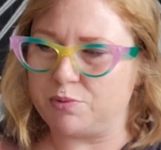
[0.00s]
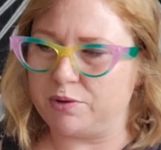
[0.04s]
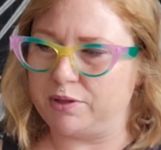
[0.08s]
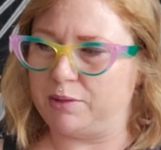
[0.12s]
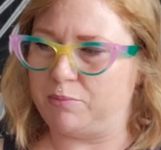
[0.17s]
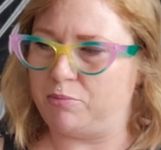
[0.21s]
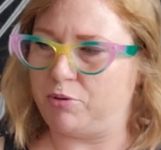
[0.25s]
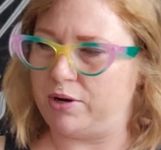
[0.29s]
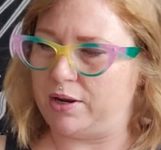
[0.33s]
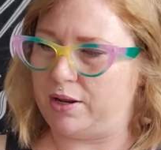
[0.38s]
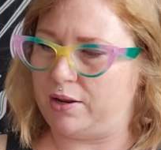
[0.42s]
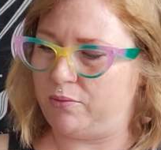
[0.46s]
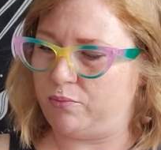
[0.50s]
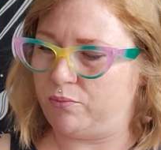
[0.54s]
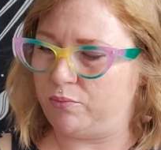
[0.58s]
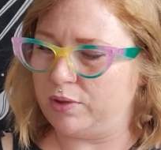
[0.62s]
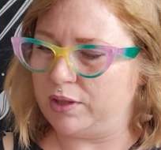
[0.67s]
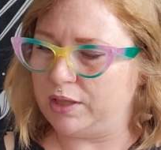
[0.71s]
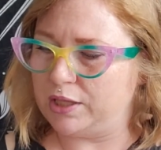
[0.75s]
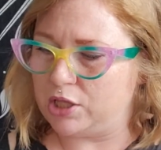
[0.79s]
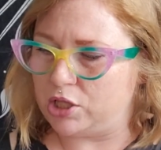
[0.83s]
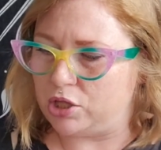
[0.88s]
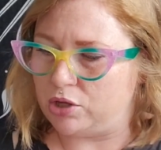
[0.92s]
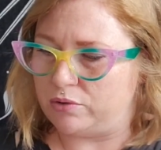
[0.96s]
really pretty,
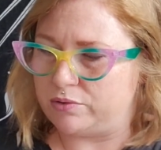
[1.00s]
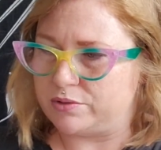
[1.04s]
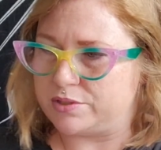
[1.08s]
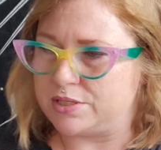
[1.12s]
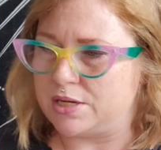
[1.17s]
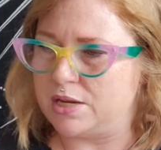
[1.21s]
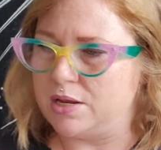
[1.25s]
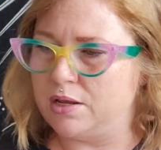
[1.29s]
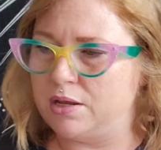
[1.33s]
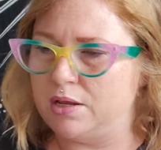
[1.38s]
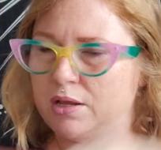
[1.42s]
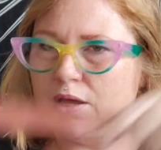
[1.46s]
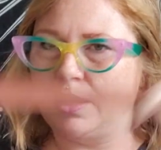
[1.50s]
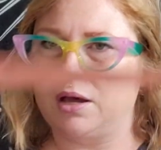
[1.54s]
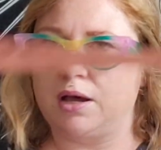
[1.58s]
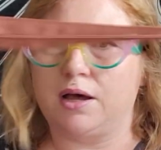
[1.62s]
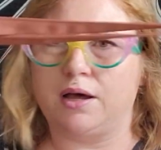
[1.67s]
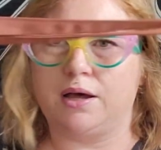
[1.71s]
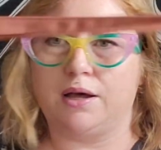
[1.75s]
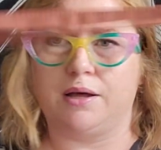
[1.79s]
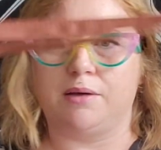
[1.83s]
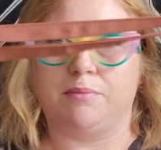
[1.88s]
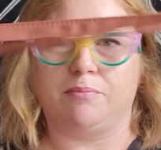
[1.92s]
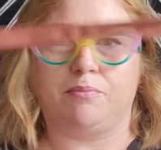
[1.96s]
really cute.
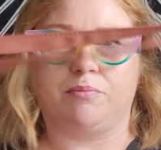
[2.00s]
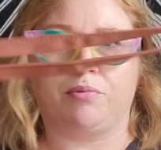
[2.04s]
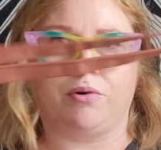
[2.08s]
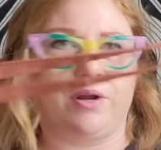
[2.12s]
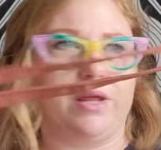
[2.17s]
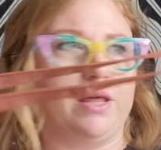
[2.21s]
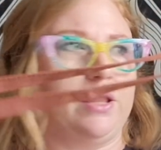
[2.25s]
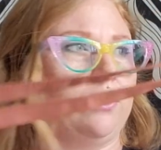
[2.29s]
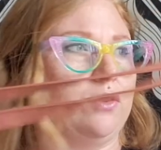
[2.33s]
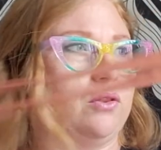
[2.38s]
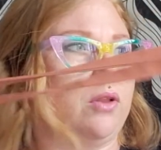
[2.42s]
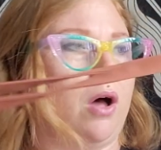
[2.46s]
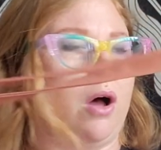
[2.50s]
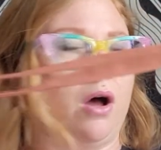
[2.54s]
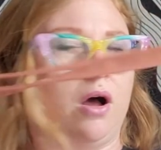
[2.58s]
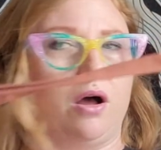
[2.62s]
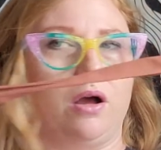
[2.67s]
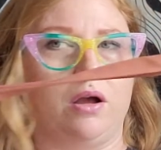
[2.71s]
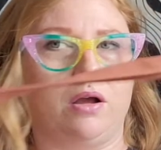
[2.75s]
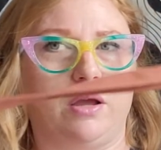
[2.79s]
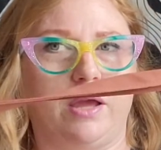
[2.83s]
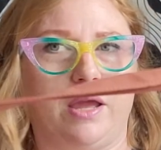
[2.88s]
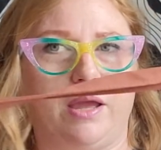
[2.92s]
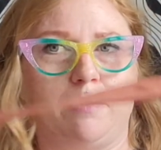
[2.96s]
Um, pretty
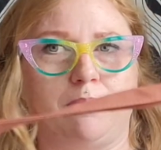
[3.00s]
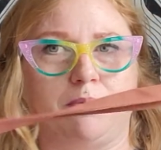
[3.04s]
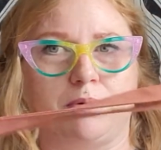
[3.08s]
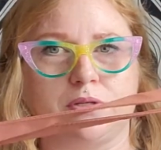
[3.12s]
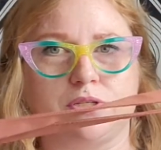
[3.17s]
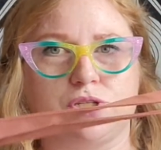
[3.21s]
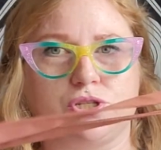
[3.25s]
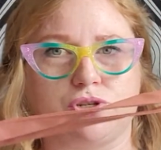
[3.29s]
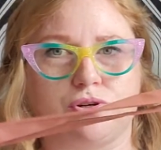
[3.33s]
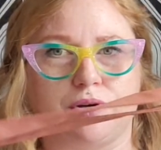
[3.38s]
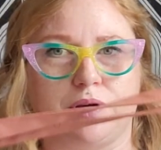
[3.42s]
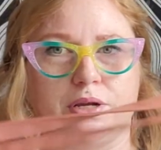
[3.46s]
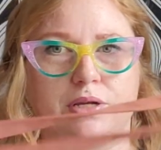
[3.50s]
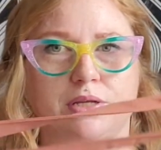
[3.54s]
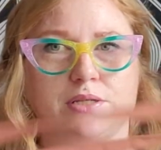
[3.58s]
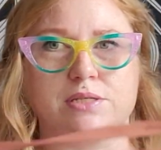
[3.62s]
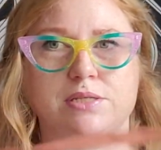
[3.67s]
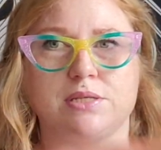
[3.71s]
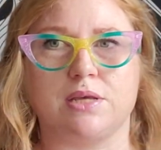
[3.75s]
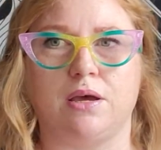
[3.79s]
long apron strings.